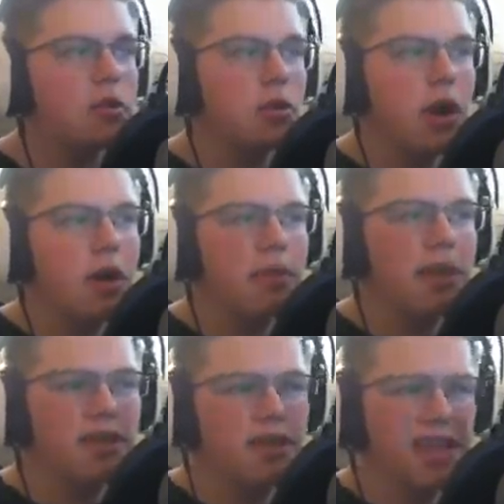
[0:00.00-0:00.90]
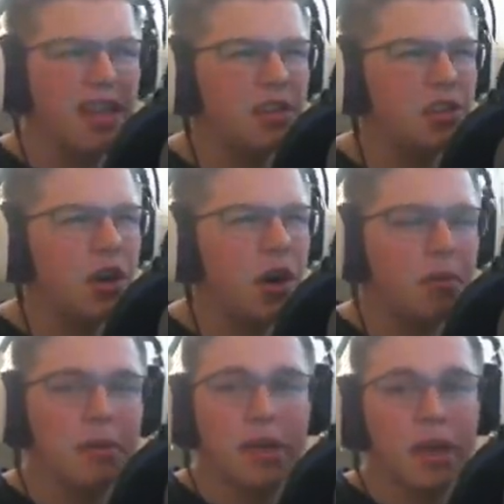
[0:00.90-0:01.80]
So I'm not exactly sure
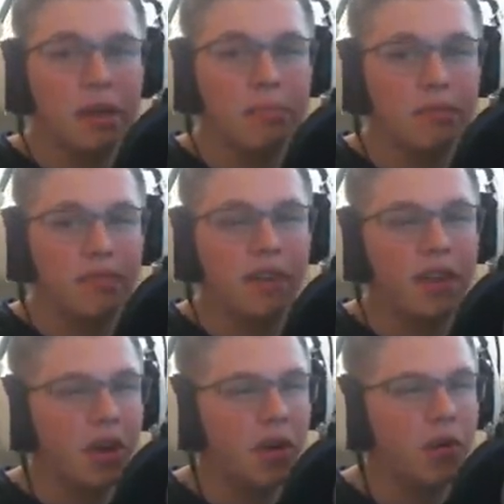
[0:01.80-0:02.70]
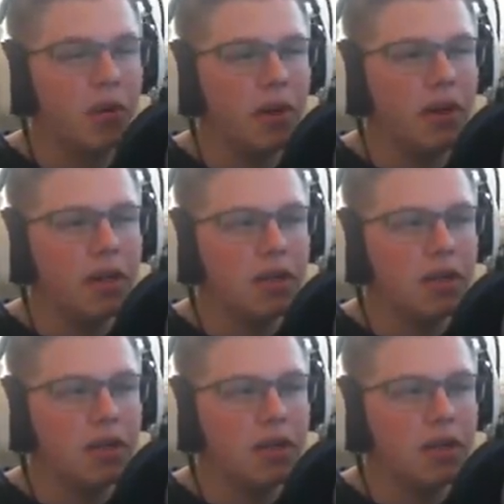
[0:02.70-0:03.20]
how I'm going to cut up the video